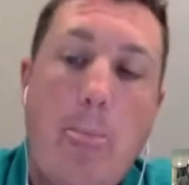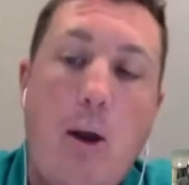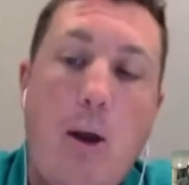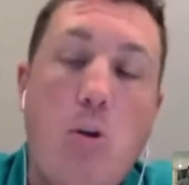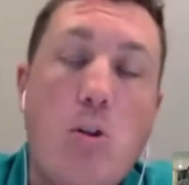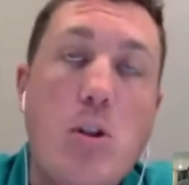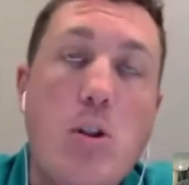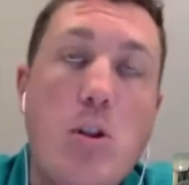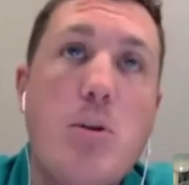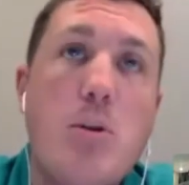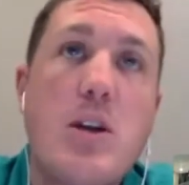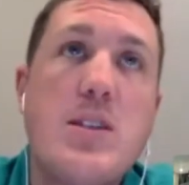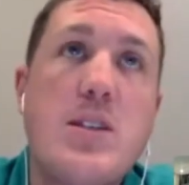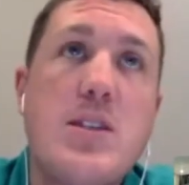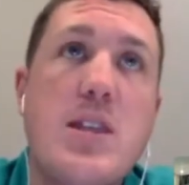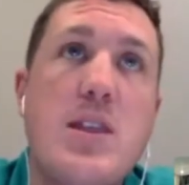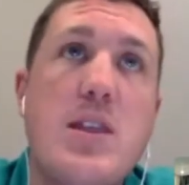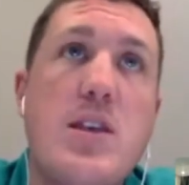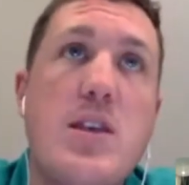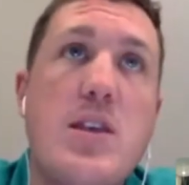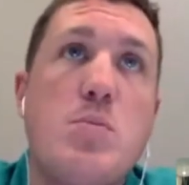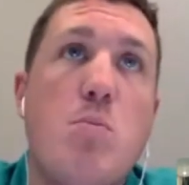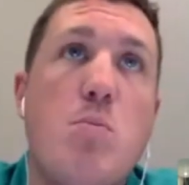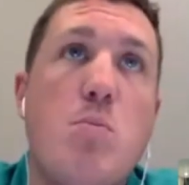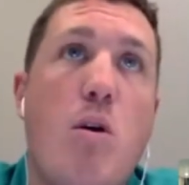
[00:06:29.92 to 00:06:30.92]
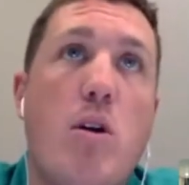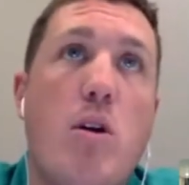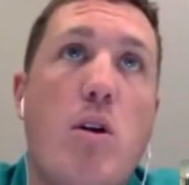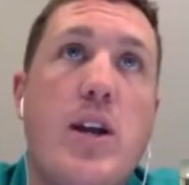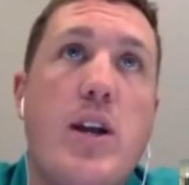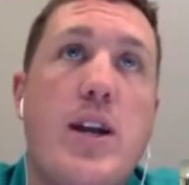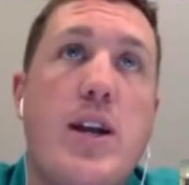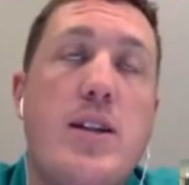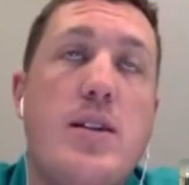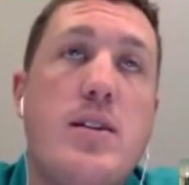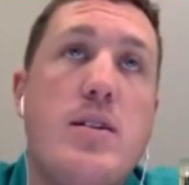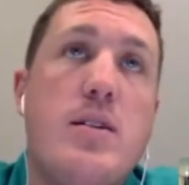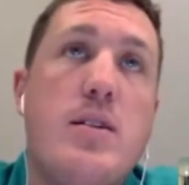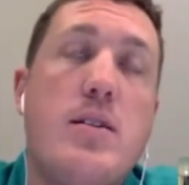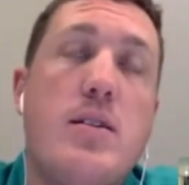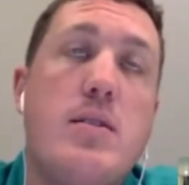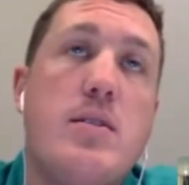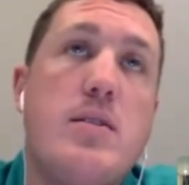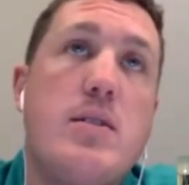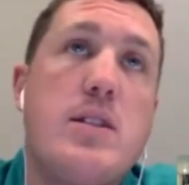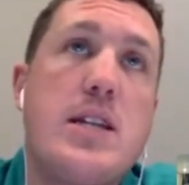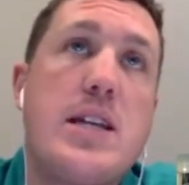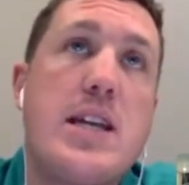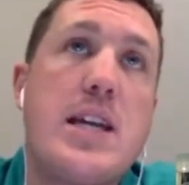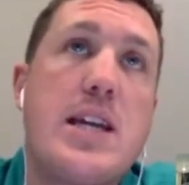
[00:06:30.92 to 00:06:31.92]
Only because in this market,
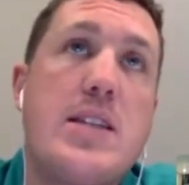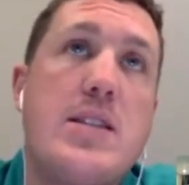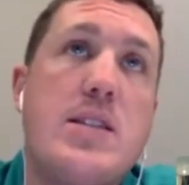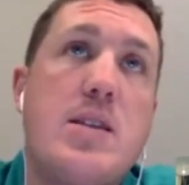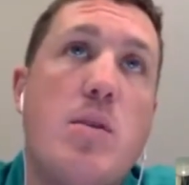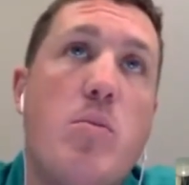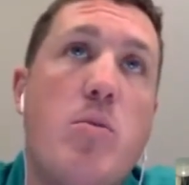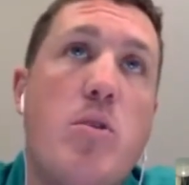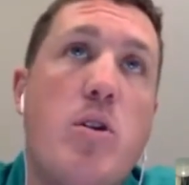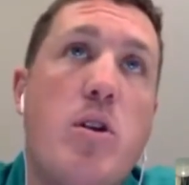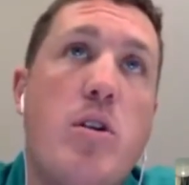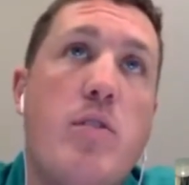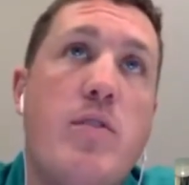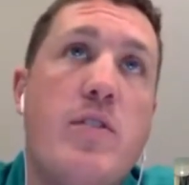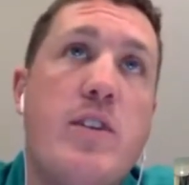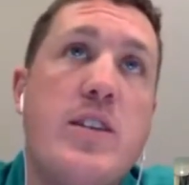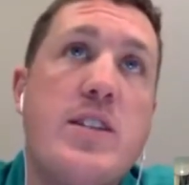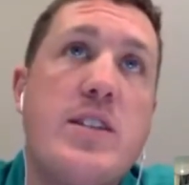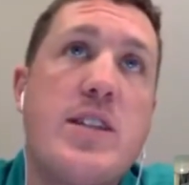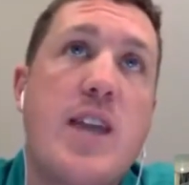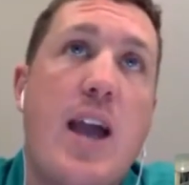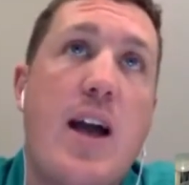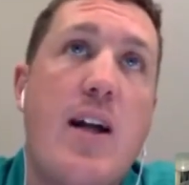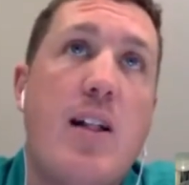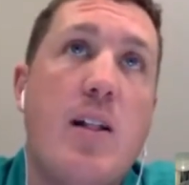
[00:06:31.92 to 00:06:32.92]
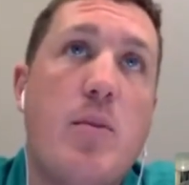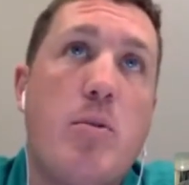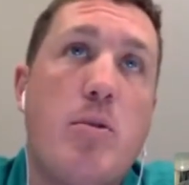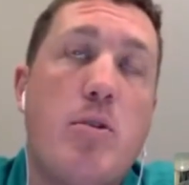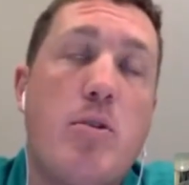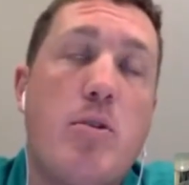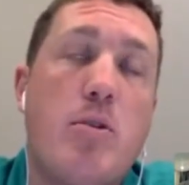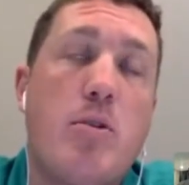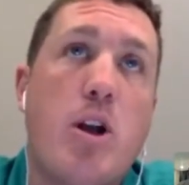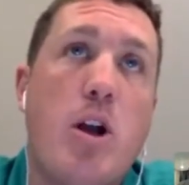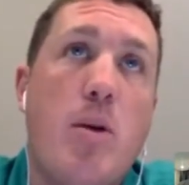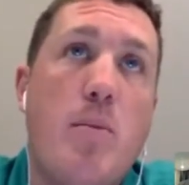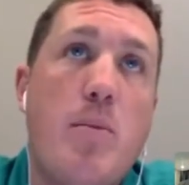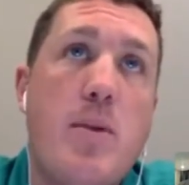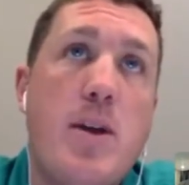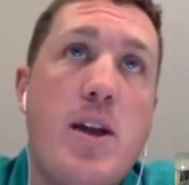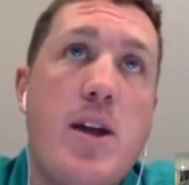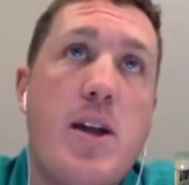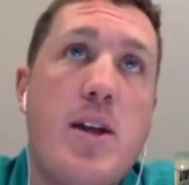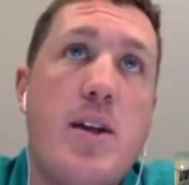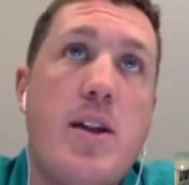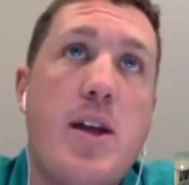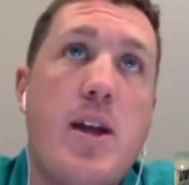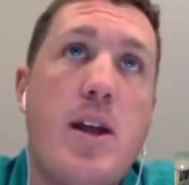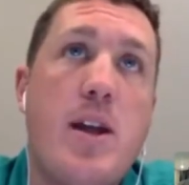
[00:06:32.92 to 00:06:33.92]
to get someone of his caliber to
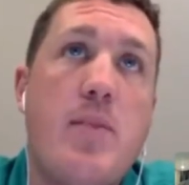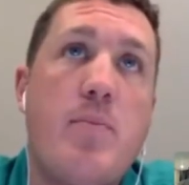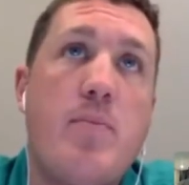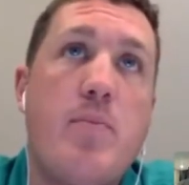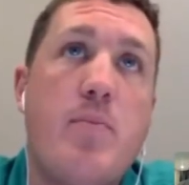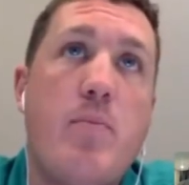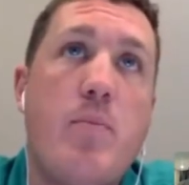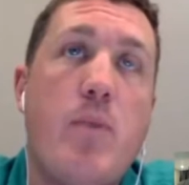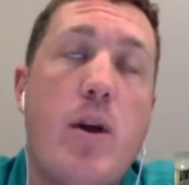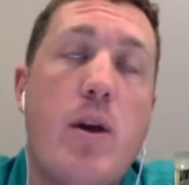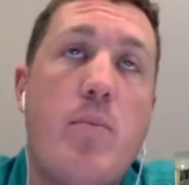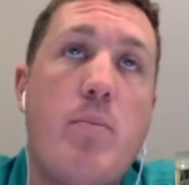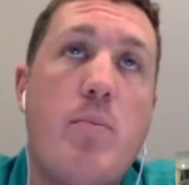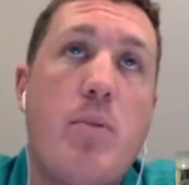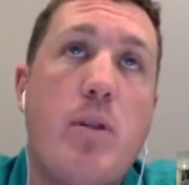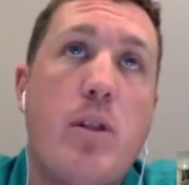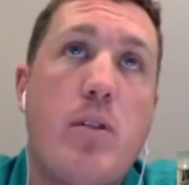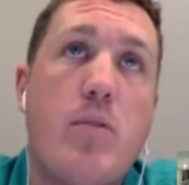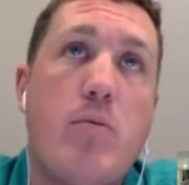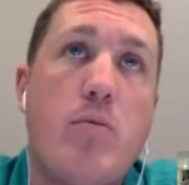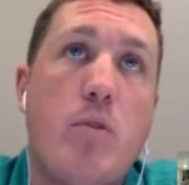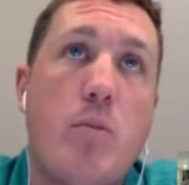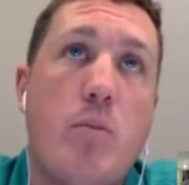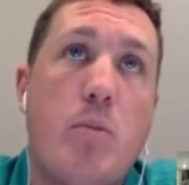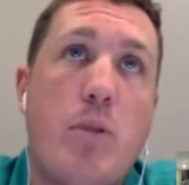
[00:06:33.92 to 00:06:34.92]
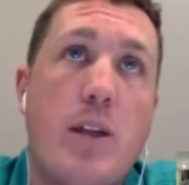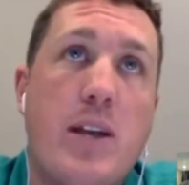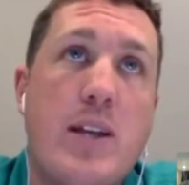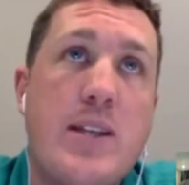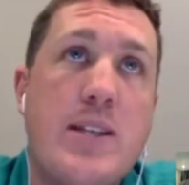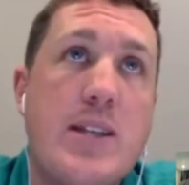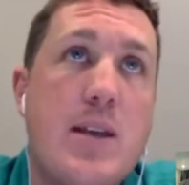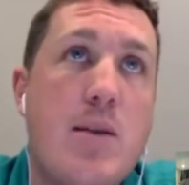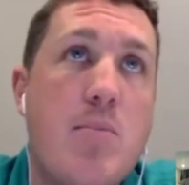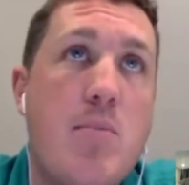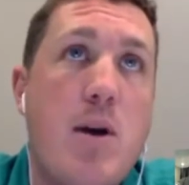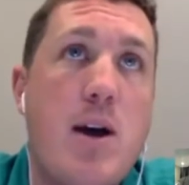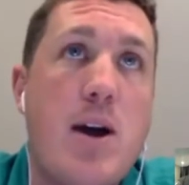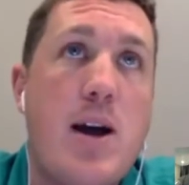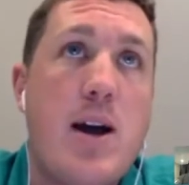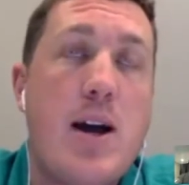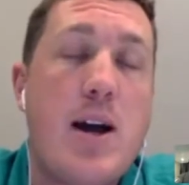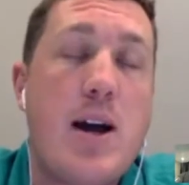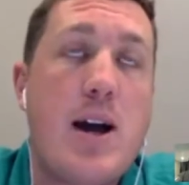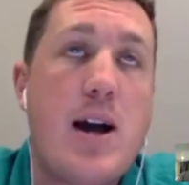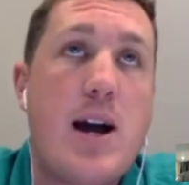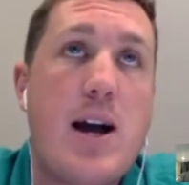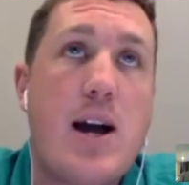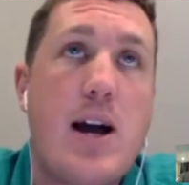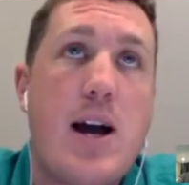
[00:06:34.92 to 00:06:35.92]
come in and replace him, I
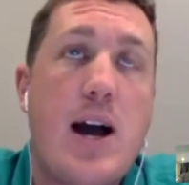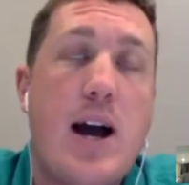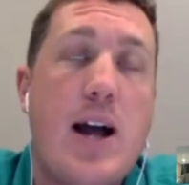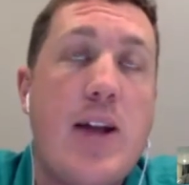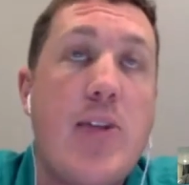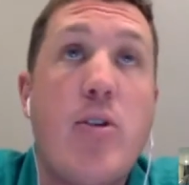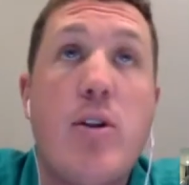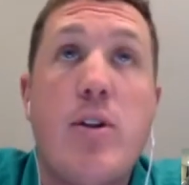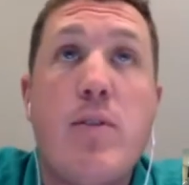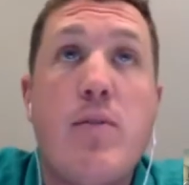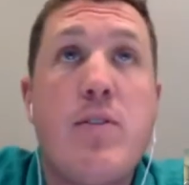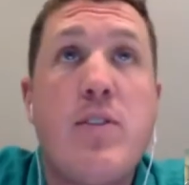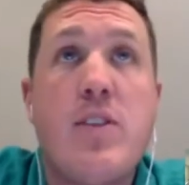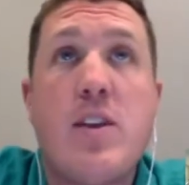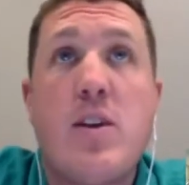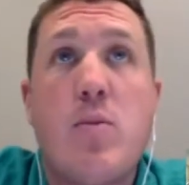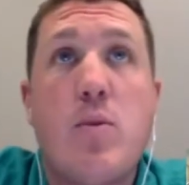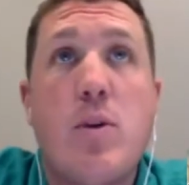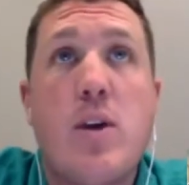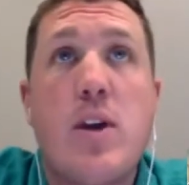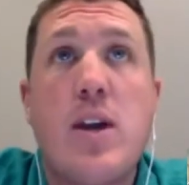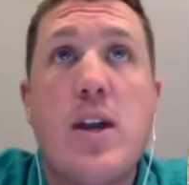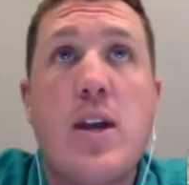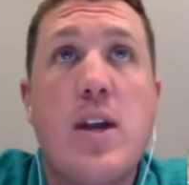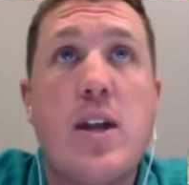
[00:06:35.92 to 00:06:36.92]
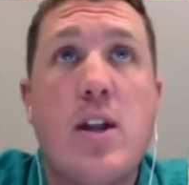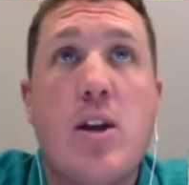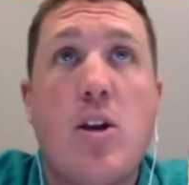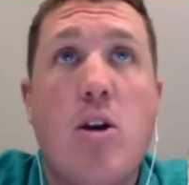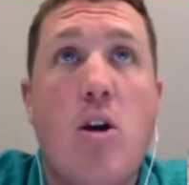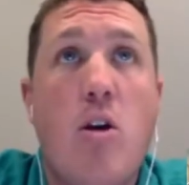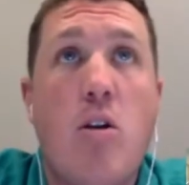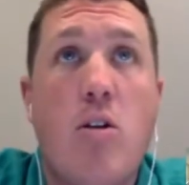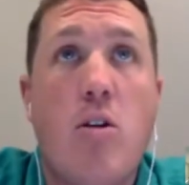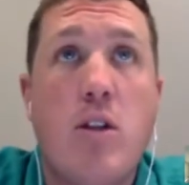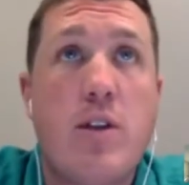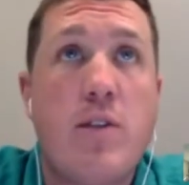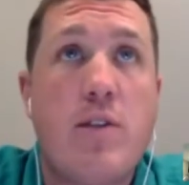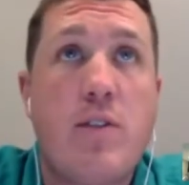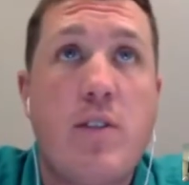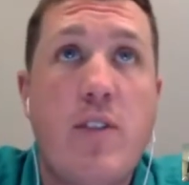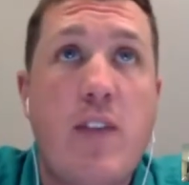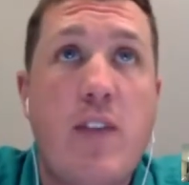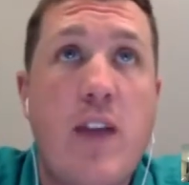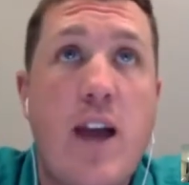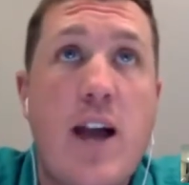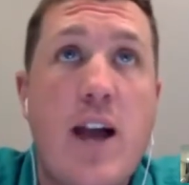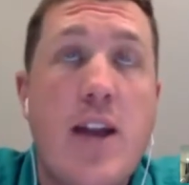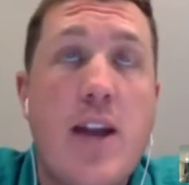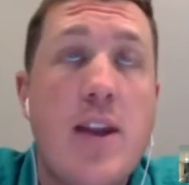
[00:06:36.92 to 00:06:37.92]
don't even think we could get Icardi for
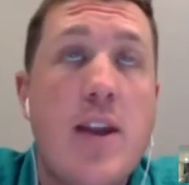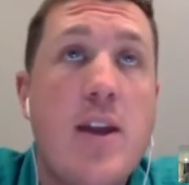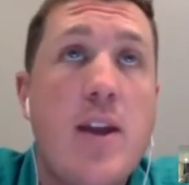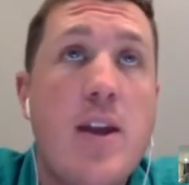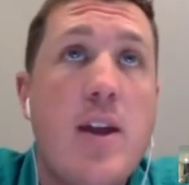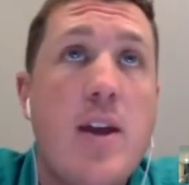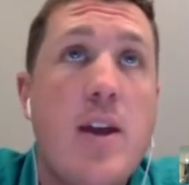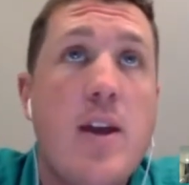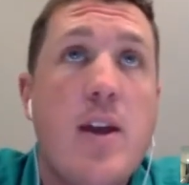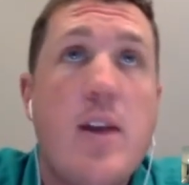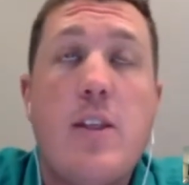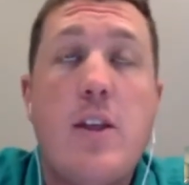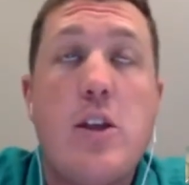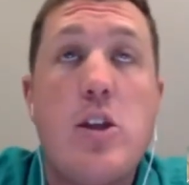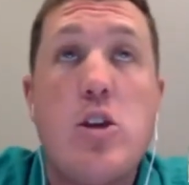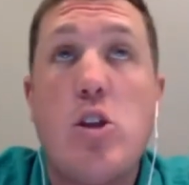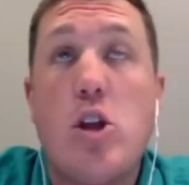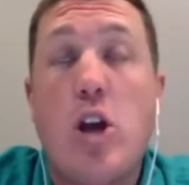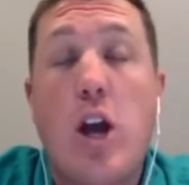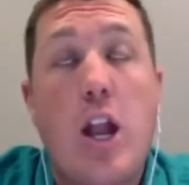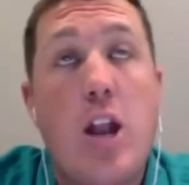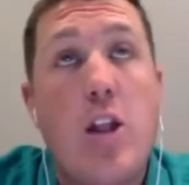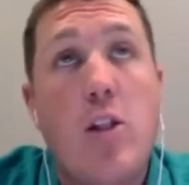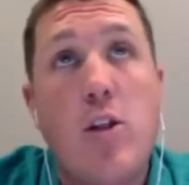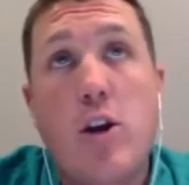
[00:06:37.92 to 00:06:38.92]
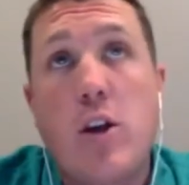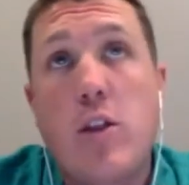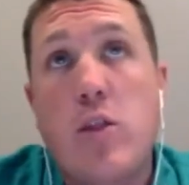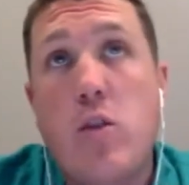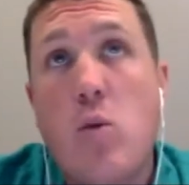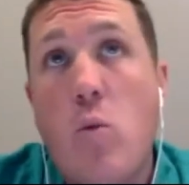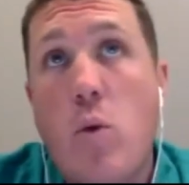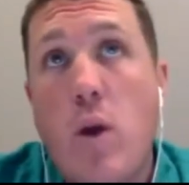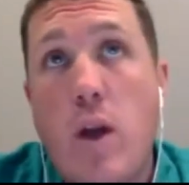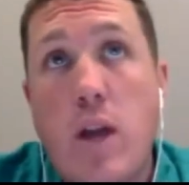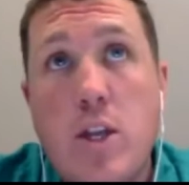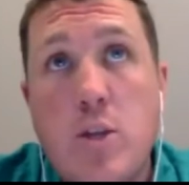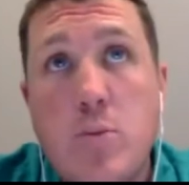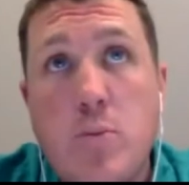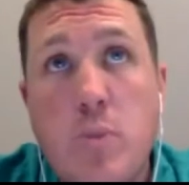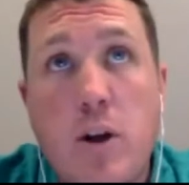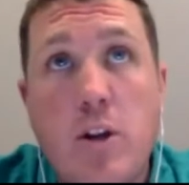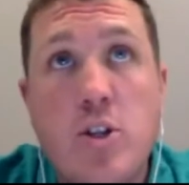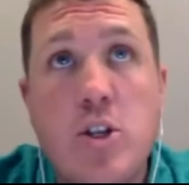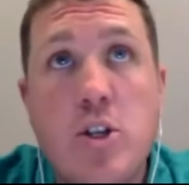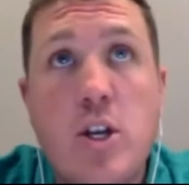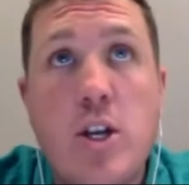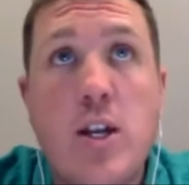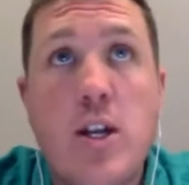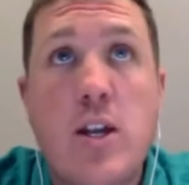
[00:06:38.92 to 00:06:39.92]
that. Then you got to look at the wage
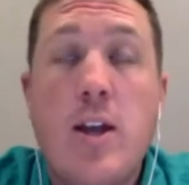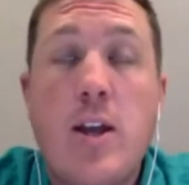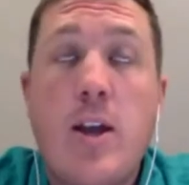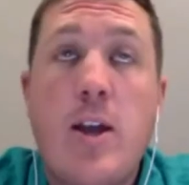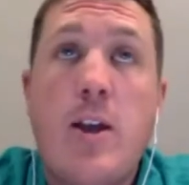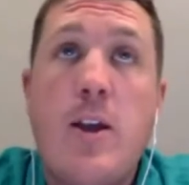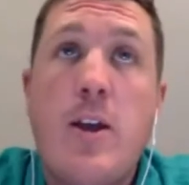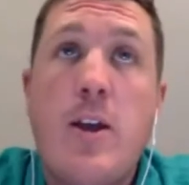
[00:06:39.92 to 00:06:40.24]
budget.